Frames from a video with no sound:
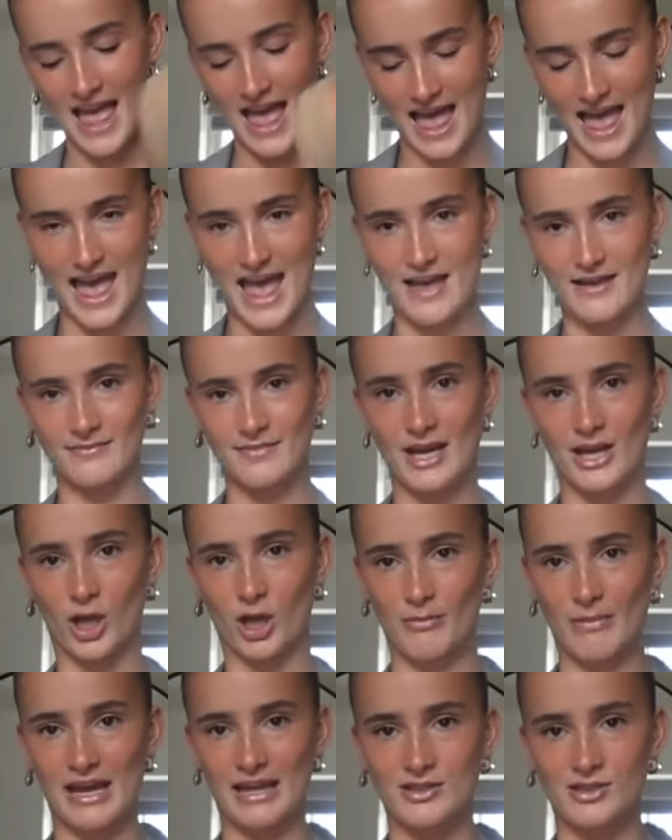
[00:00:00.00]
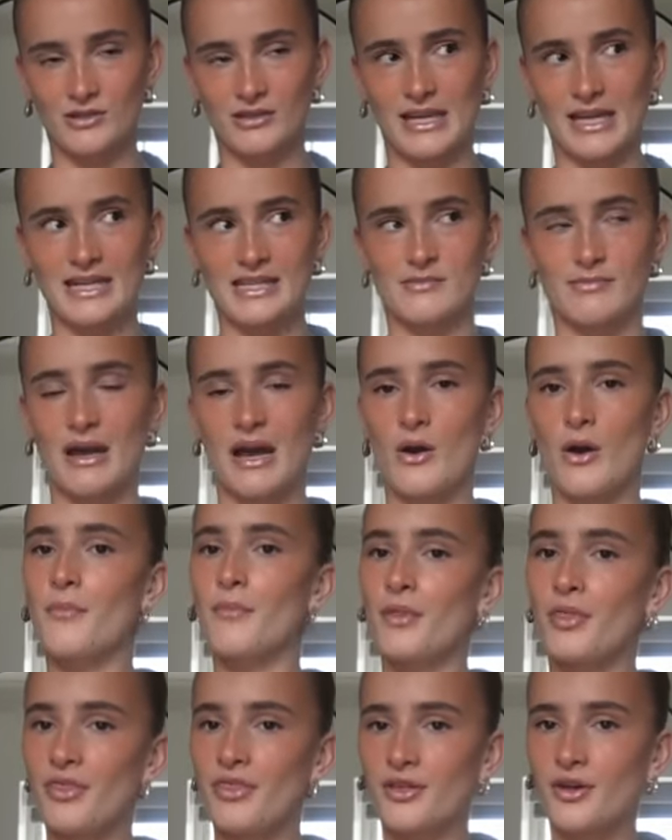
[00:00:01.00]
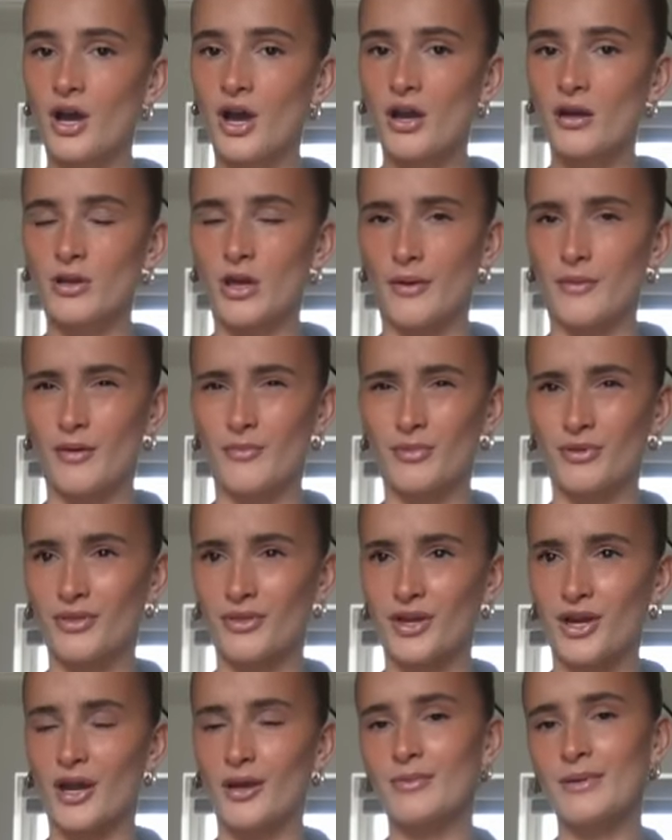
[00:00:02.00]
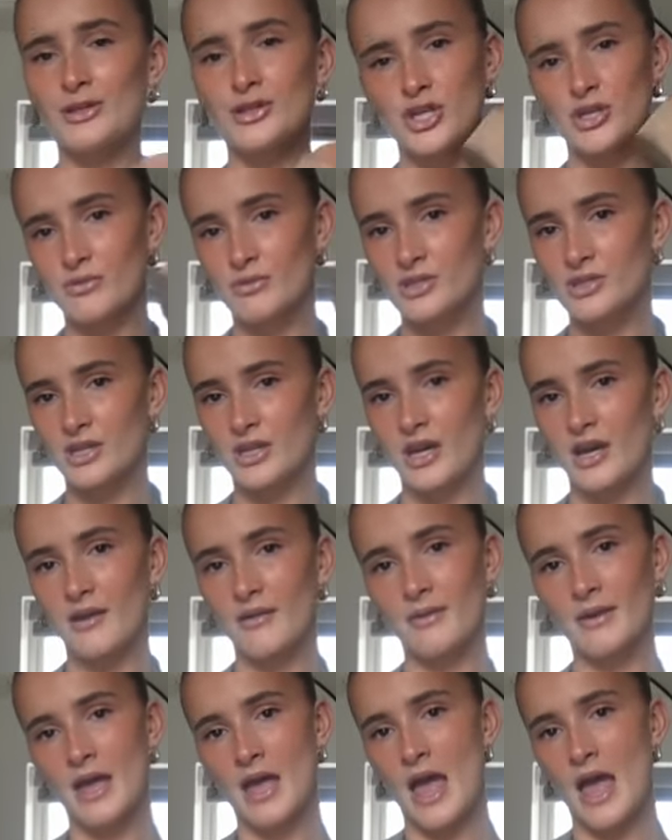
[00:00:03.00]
And I got my hands on these about a month ago. No, not a month ago, about 2 months ago.